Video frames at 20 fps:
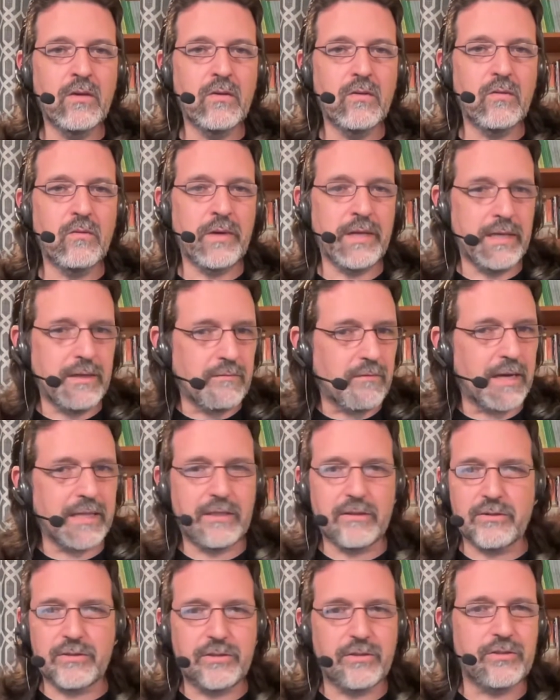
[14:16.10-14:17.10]

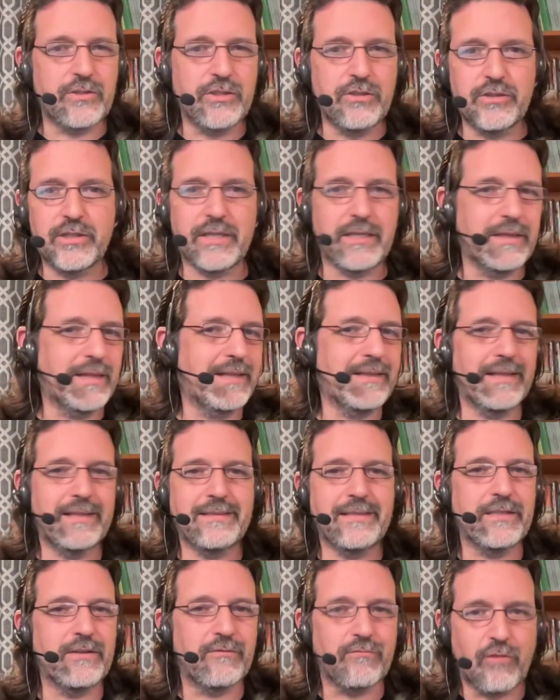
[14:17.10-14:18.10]
there's usually, let's
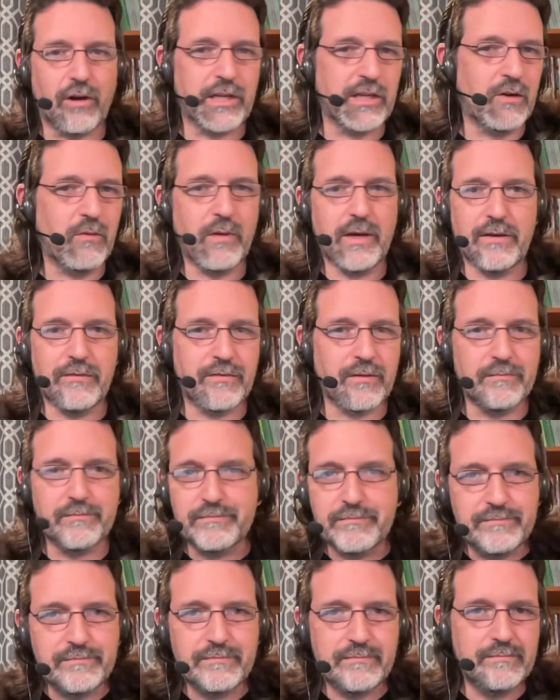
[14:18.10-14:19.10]
say you're running away
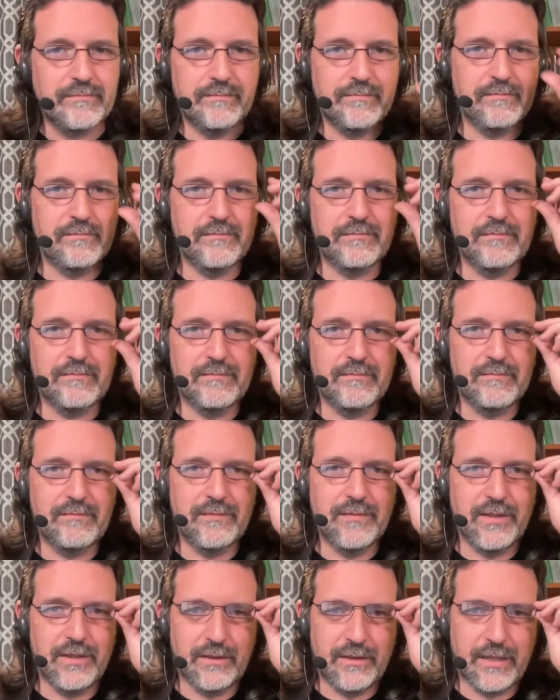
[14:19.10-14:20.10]
from
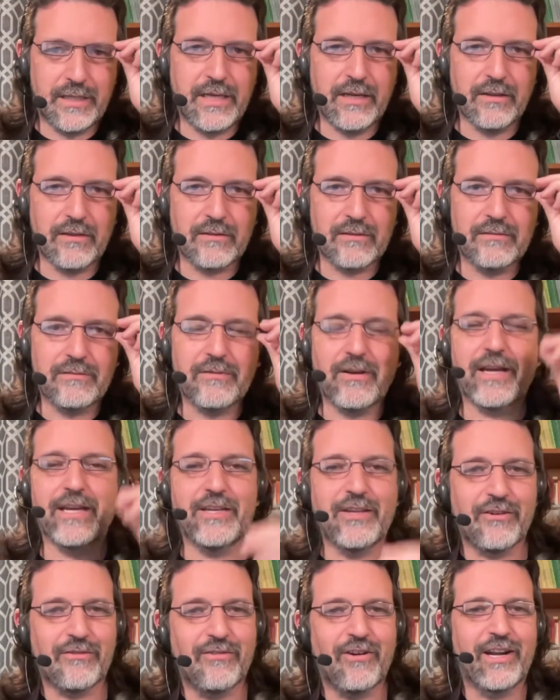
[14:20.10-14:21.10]
the killer,
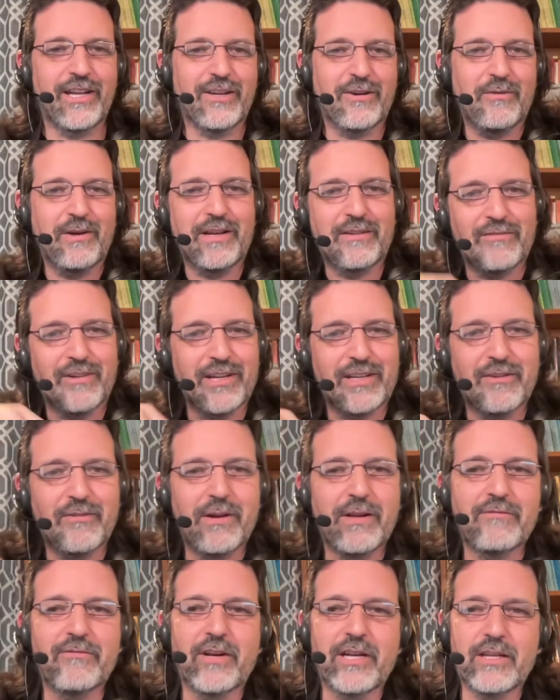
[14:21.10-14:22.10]
right? You're running
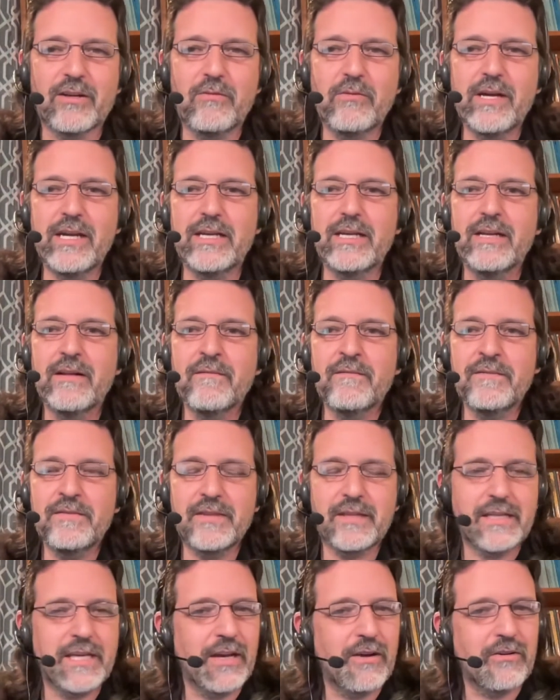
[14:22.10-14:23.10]
away.
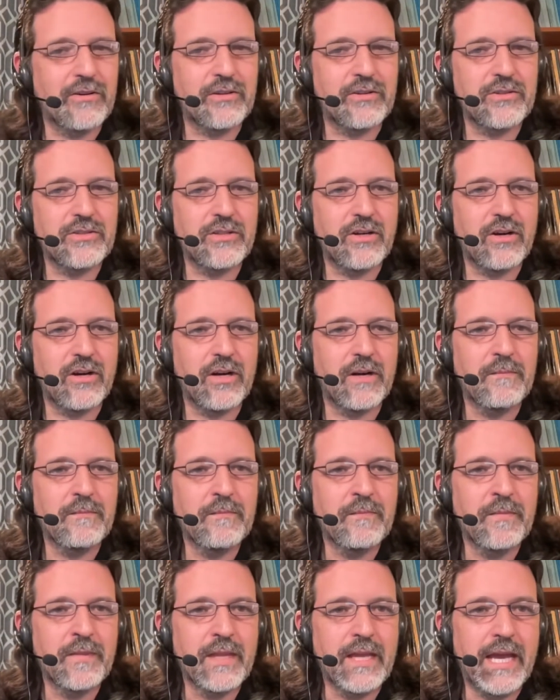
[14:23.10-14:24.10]
The characters are,
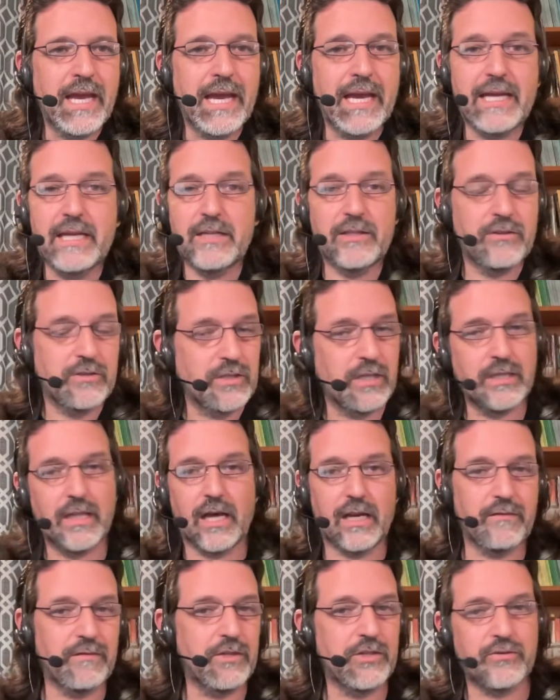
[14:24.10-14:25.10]
and there's a
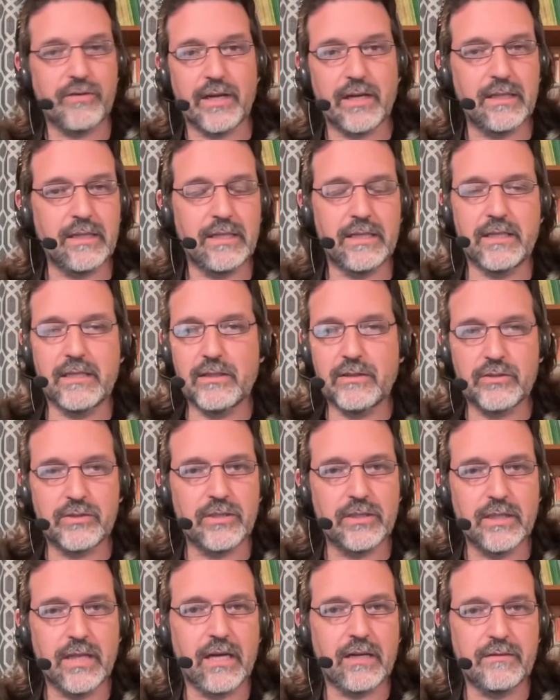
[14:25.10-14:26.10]
lot of adrenaline, and there's
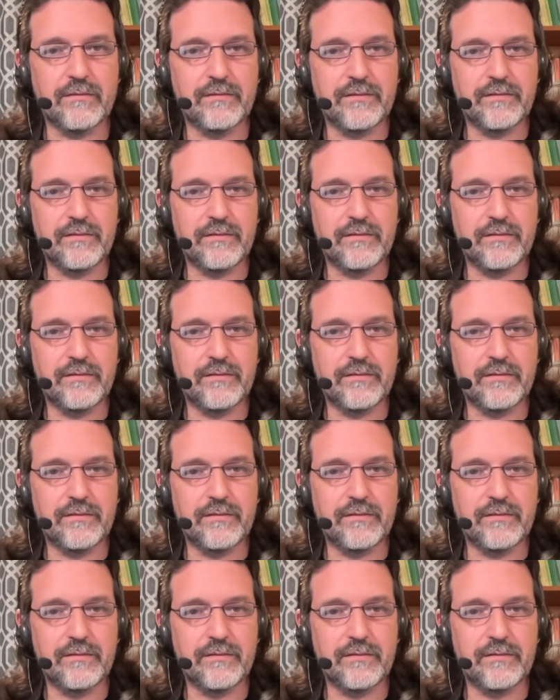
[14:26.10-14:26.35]
a lot of